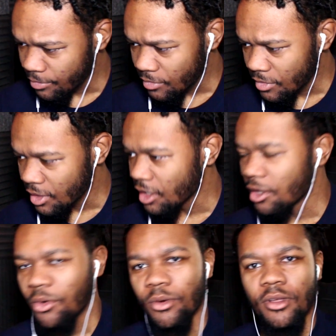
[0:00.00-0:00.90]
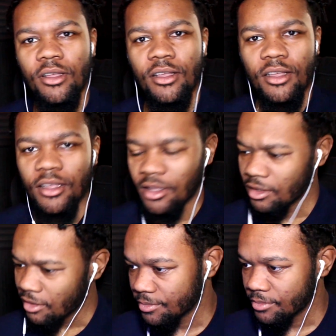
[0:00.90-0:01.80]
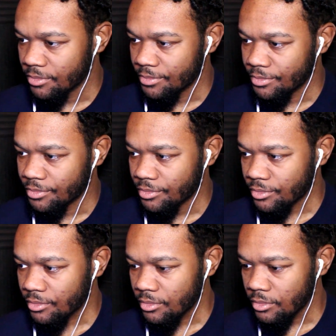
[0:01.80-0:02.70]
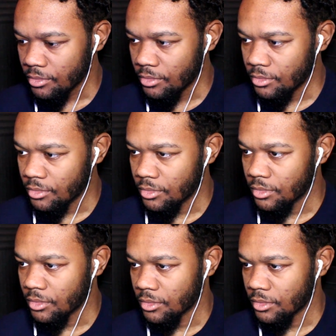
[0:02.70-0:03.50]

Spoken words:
(silence)